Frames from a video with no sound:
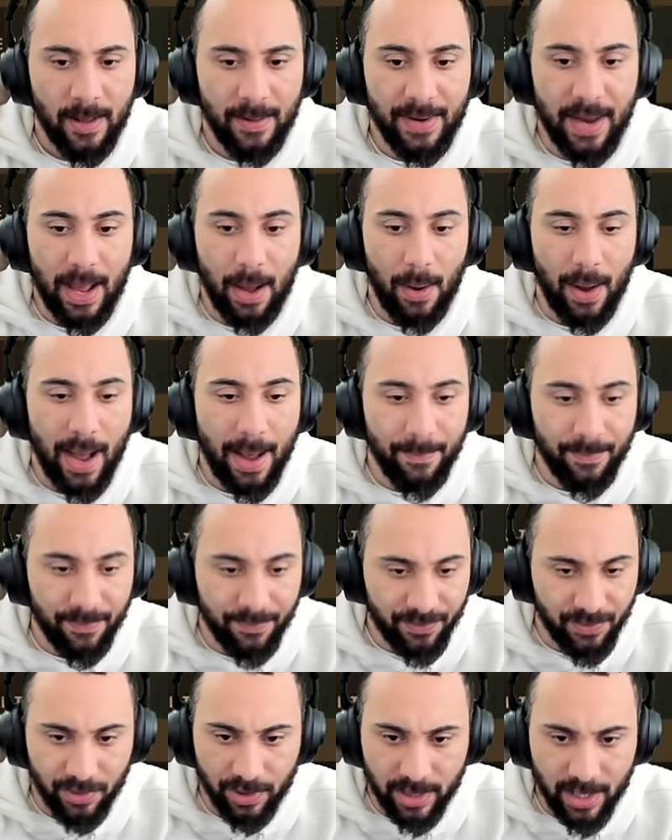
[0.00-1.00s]
Now I'm
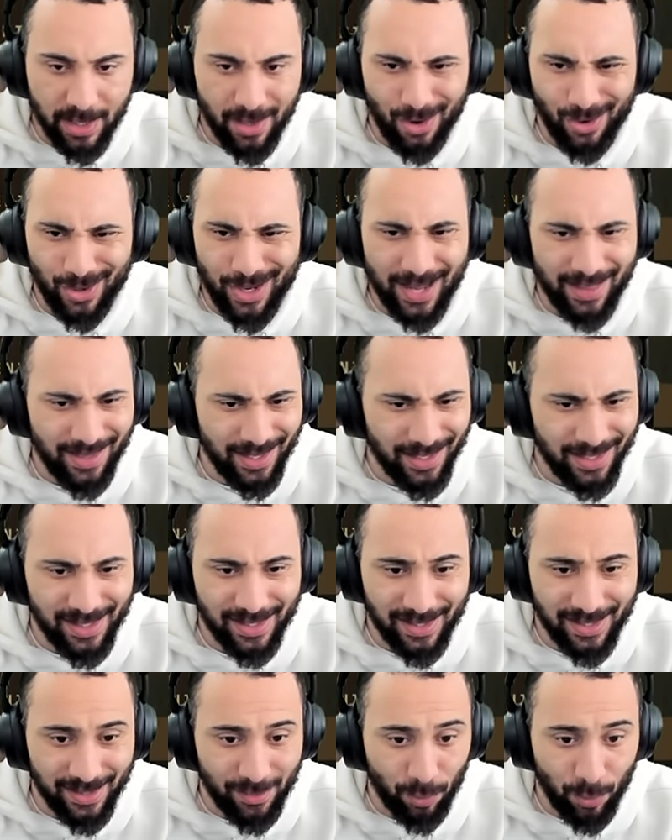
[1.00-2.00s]
looking, okay, this
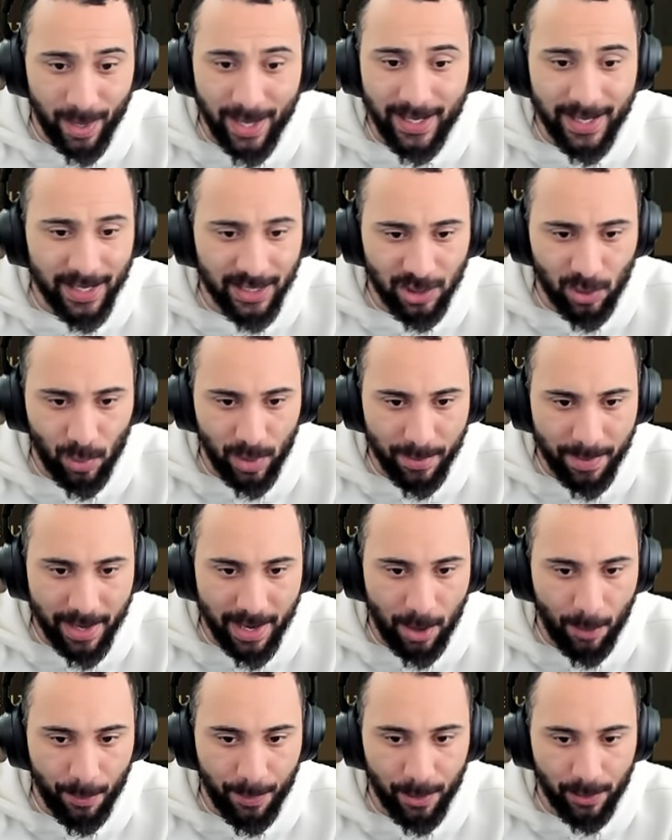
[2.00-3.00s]
is right next to one of
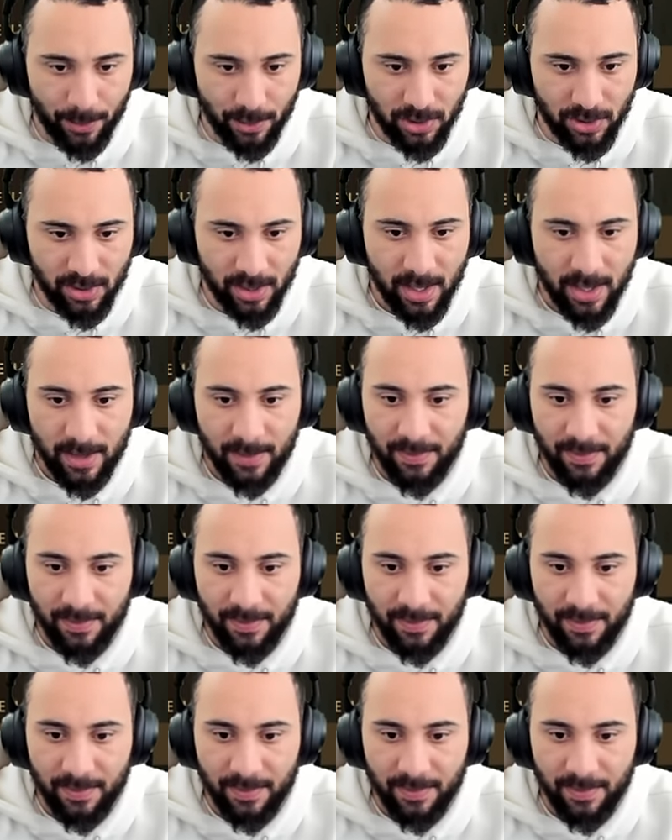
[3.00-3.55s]
my outposts